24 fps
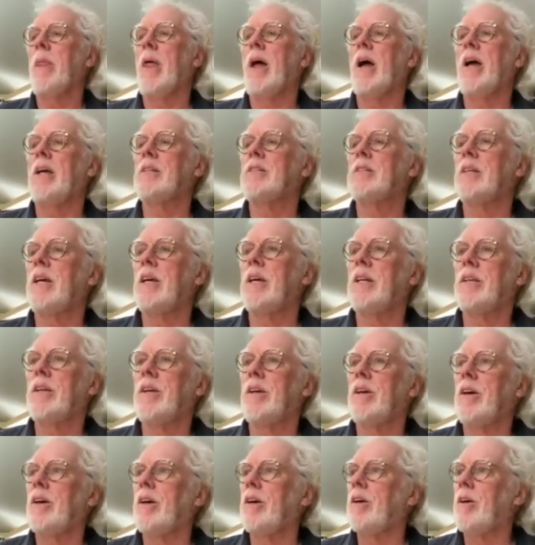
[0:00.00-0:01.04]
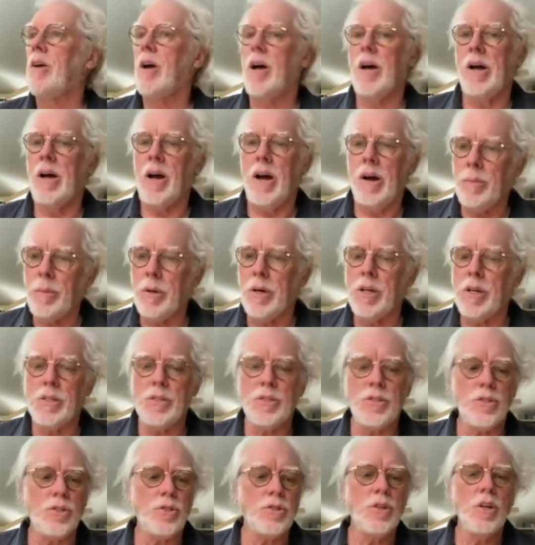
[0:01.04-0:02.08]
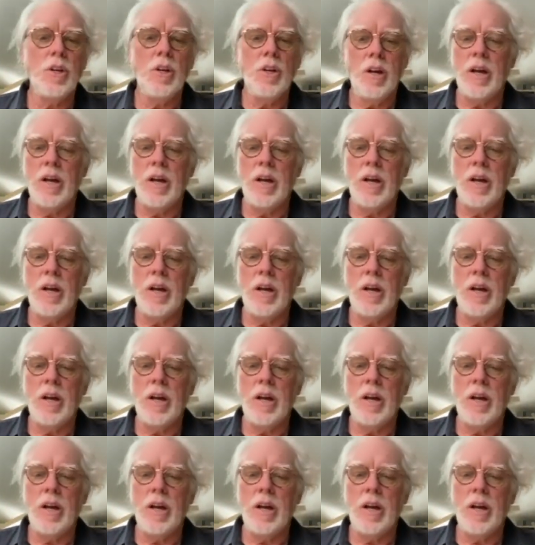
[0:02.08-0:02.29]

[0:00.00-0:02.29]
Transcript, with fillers: I said, uh, "How much?"